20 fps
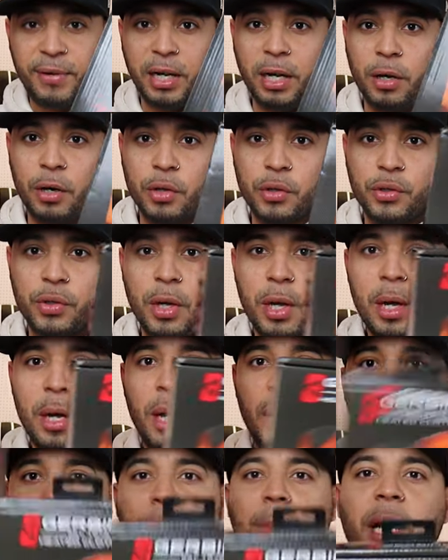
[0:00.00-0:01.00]
videos.
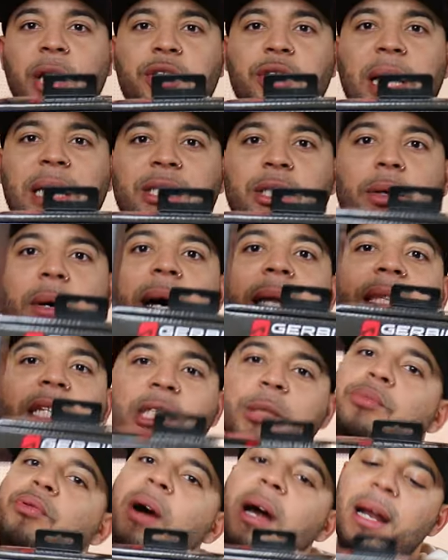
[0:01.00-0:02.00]
I'm gonna let you guys know how
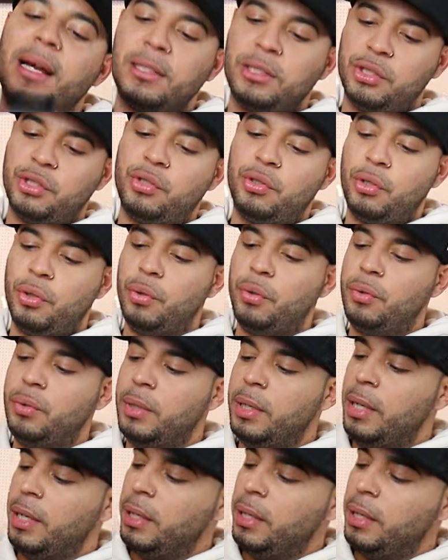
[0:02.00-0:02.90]
these products do.